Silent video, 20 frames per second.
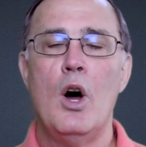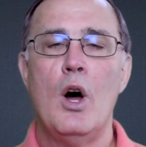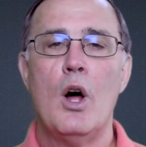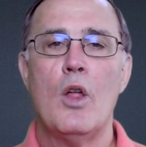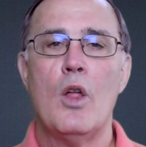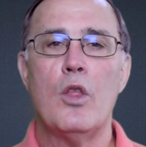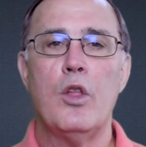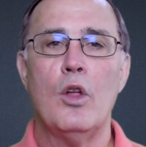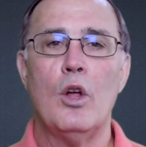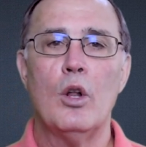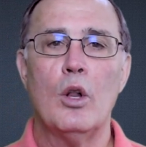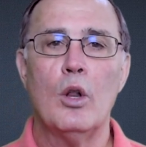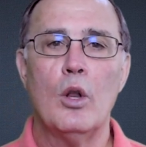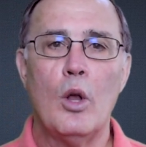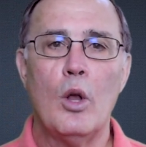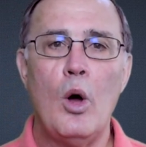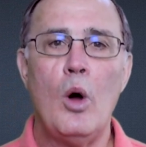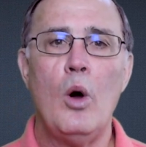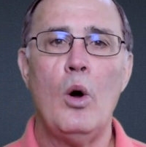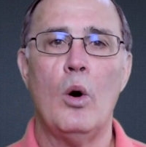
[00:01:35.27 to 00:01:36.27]
the
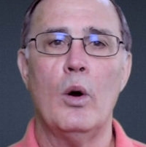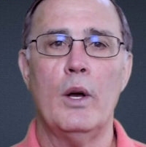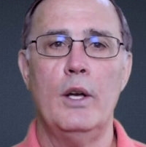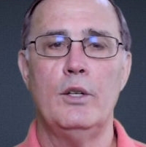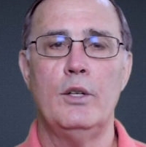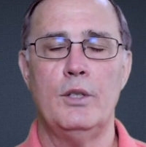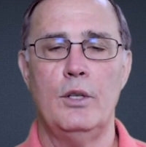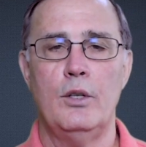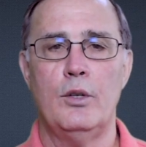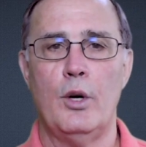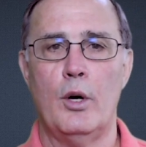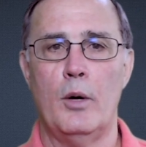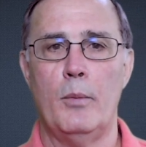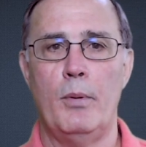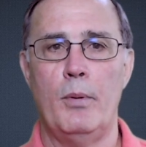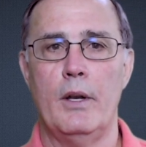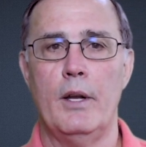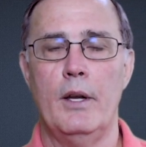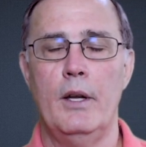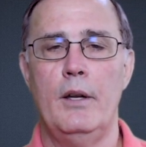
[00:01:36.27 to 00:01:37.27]
law is
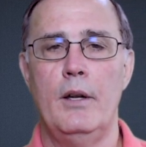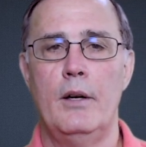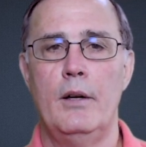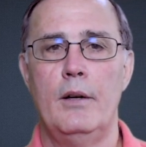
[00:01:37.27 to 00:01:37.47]
interpreted,